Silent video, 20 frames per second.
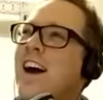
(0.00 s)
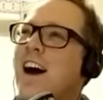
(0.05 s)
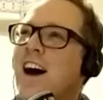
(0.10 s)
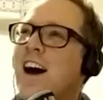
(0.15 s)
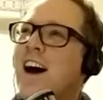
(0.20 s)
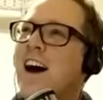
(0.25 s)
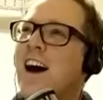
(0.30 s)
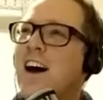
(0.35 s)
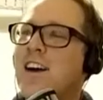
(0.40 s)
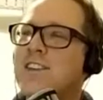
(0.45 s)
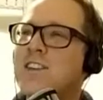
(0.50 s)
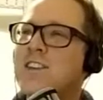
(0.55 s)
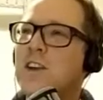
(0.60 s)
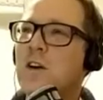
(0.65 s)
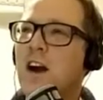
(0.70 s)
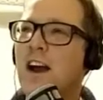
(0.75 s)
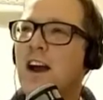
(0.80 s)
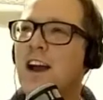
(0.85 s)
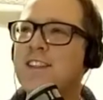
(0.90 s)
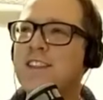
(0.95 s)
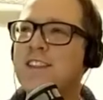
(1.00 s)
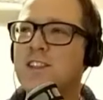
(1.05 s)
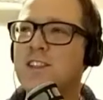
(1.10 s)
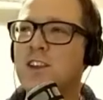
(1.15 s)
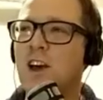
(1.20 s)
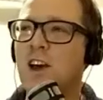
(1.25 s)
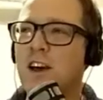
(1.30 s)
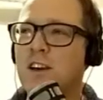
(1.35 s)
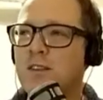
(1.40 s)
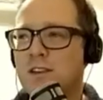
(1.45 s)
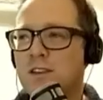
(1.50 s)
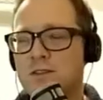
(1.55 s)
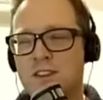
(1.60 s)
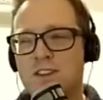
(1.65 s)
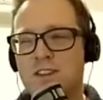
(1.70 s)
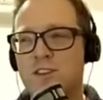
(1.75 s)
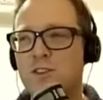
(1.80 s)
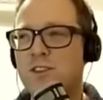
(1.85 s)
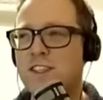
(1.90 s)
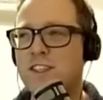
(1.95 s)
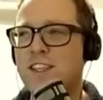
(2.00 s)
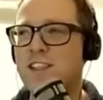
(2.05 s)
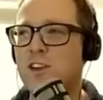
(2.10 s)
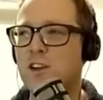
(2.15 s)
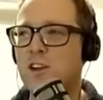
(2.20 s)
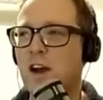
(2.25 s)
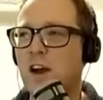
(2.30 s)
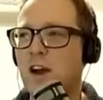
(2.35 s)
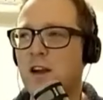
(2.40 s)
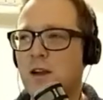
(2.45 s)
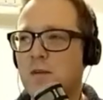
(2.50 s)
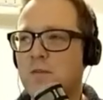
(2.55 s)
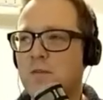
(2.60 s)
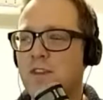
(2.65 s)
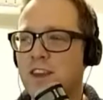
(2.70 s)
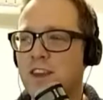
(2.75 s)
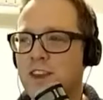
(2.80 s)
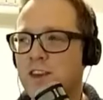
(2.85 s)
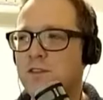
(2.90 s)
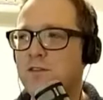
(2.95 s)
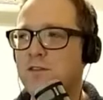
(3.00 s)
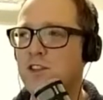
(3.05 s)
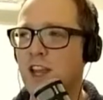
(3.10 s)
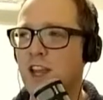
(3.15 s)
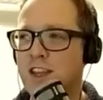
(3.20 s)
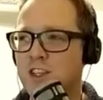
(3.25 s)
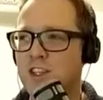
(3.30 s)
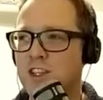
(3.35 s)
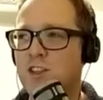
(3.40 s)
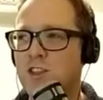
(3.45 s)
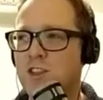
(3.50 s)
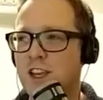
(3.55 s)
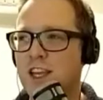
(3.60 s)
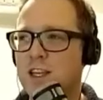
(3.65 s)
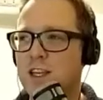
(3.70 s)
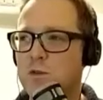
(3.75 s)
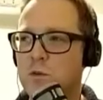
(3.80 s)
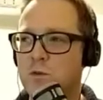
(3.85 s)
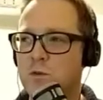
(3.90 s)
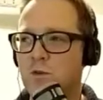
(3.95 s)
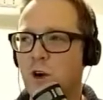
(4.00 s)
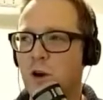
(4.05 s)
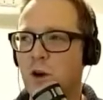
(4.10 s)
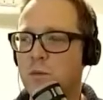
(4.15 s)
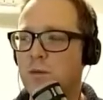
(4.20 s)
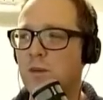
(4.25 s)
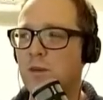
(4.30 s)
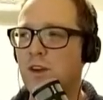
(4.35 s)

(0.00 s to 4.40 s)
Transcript: uh, so I, I said to her, Lucy, you know, I, I'm thinking of changing to English with Rob.